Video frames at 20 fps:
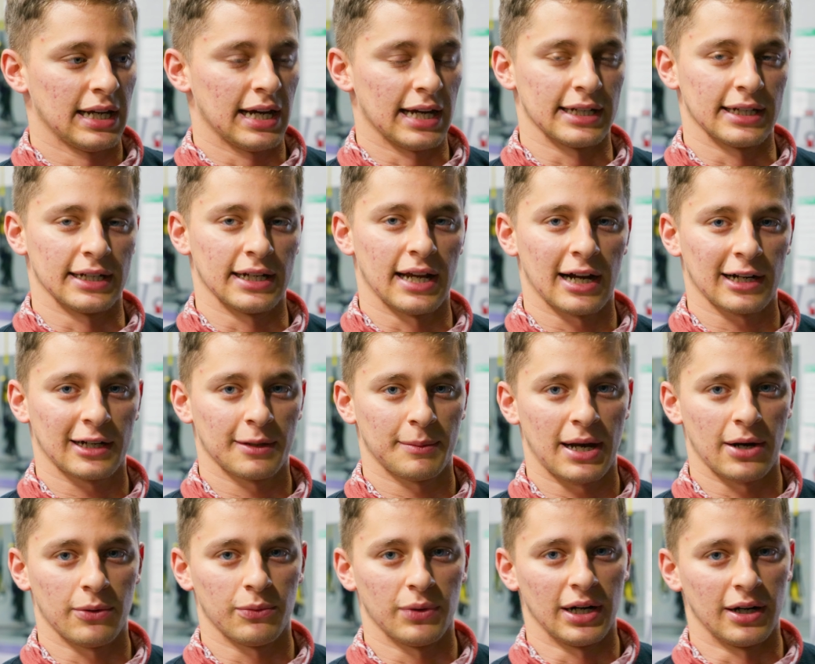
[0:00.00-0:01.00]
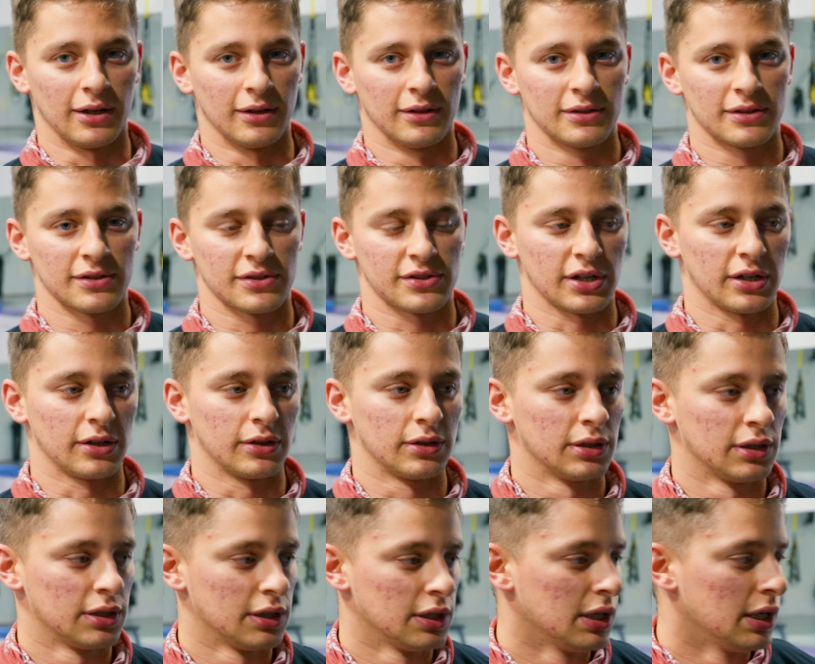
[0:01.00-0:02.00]
I did not come out well. So
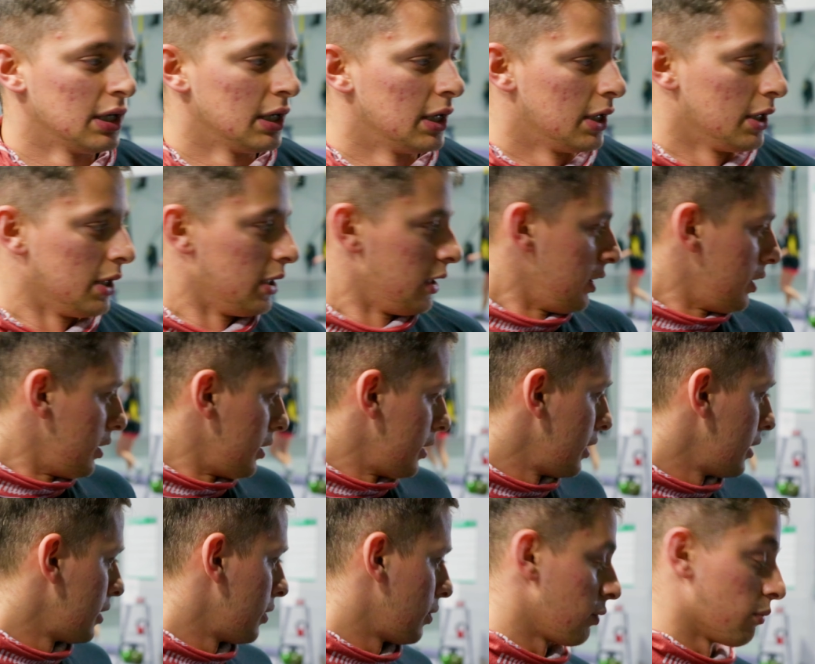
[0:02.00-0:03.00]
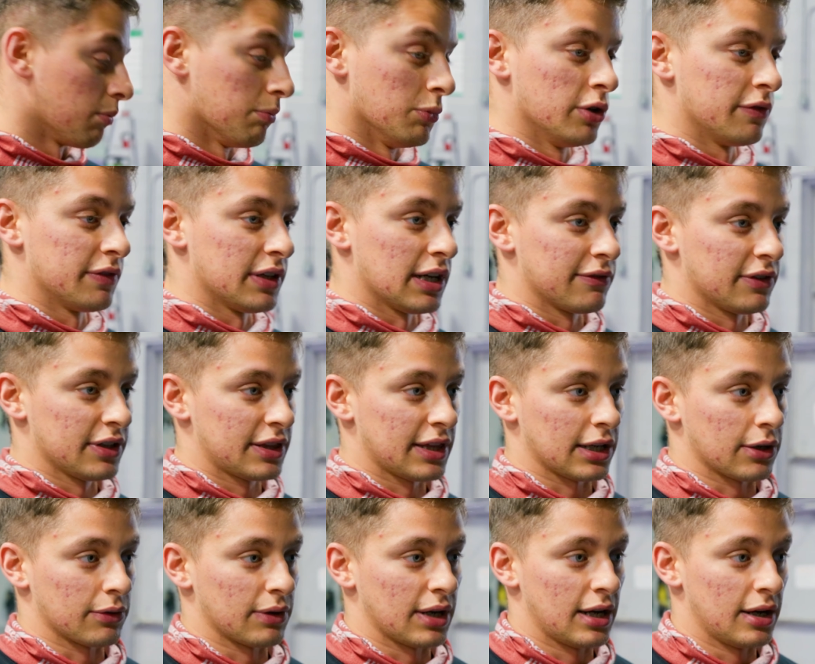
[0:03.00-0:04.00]
moving
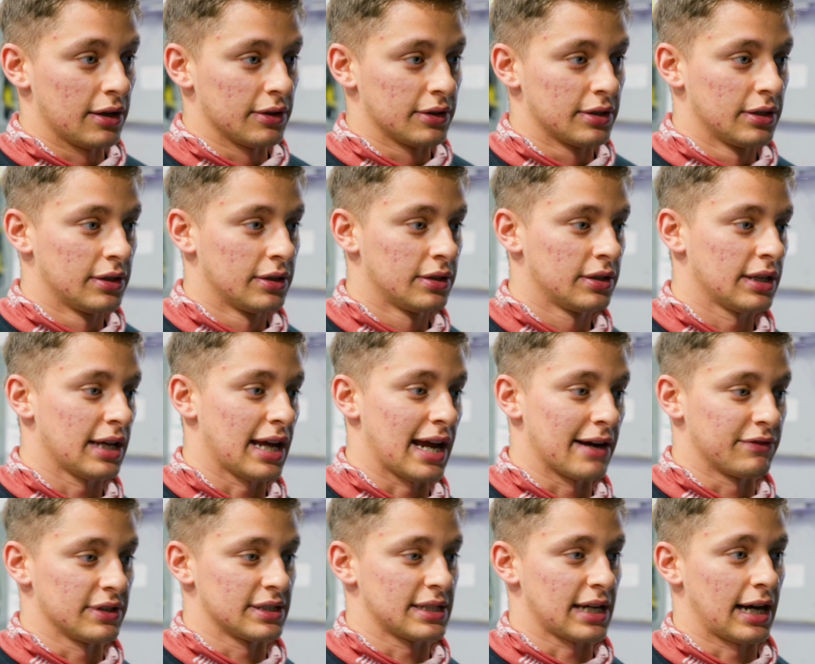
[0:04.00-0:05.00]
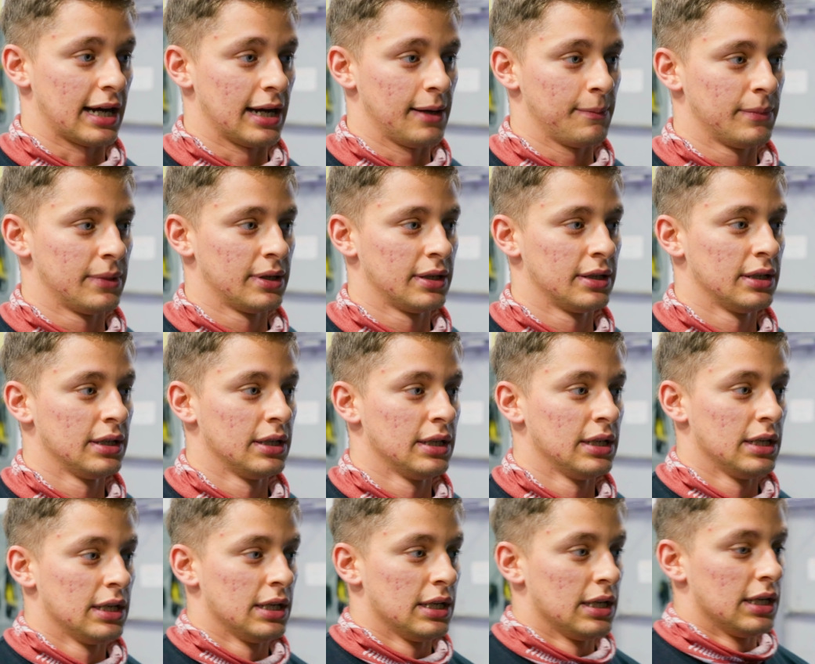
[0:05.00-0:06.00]
everything around every time.
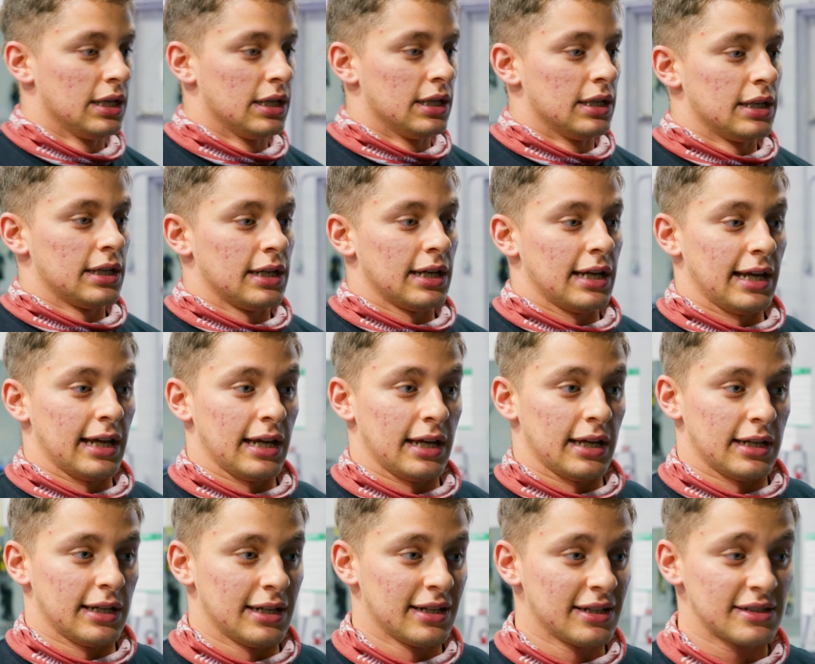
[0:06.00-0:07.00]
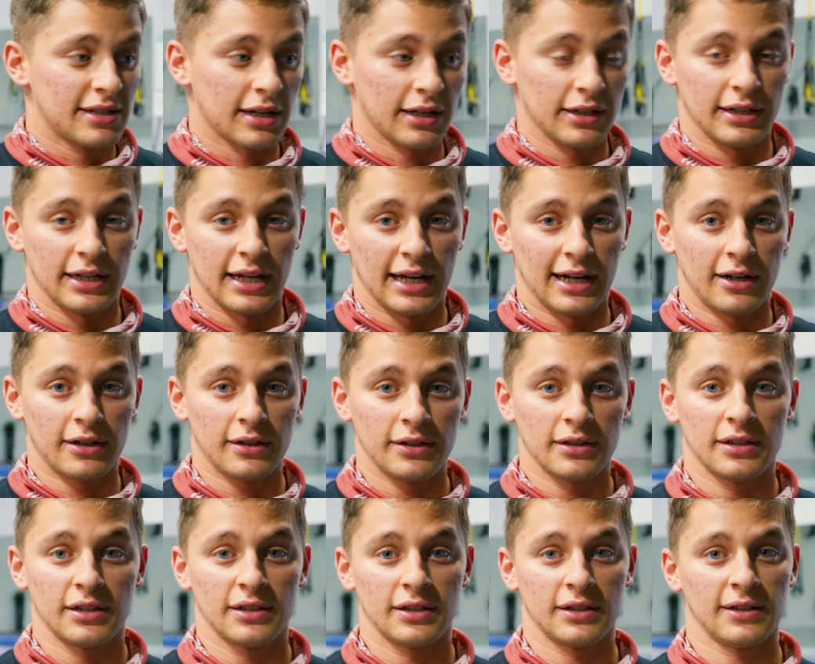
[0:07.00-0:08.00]
And I tell you now,
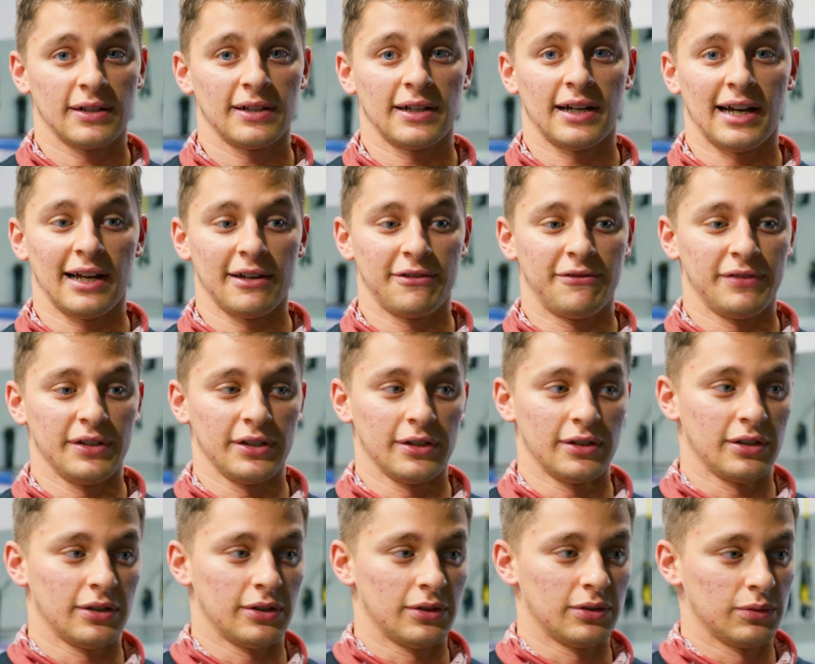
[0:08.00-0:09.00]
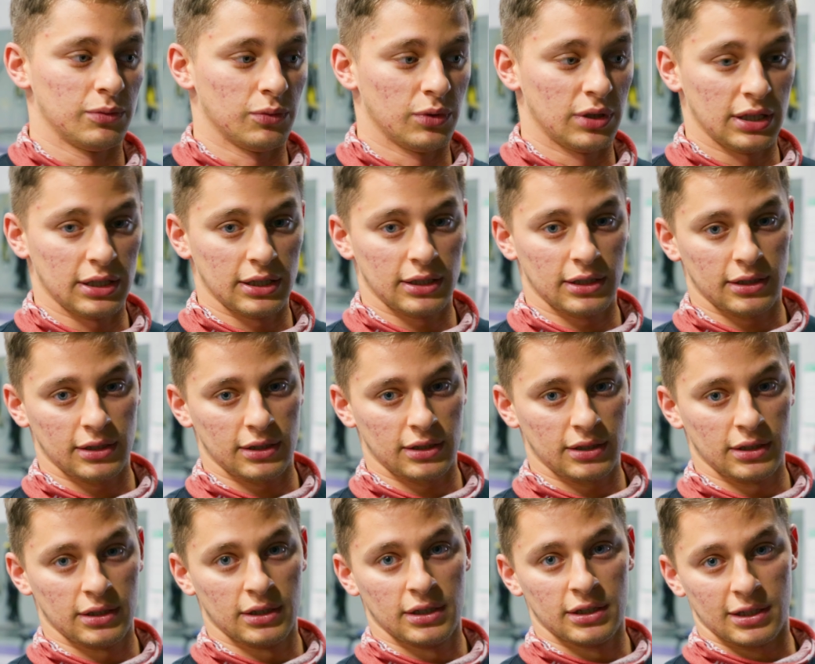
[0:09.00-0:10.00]
I feel
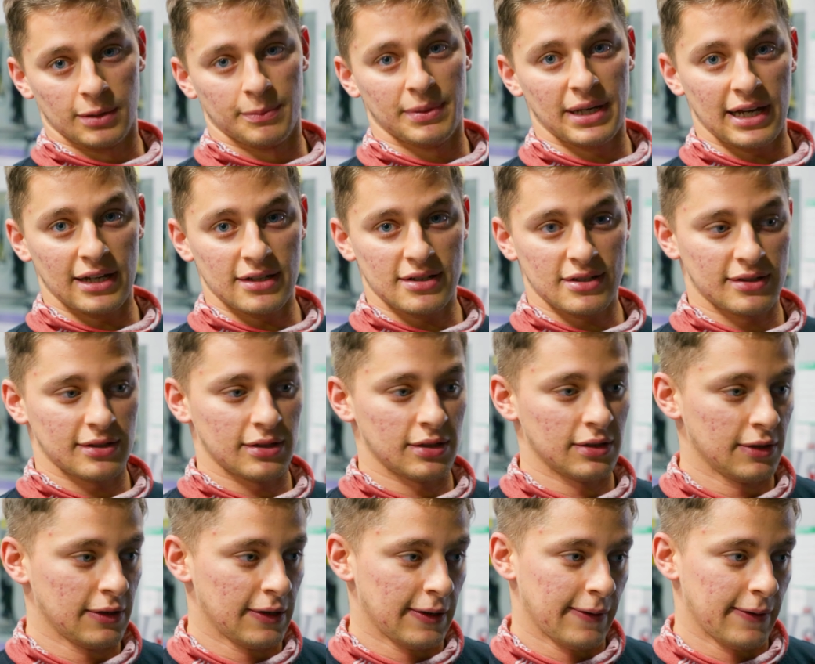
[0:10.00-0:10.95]
the best,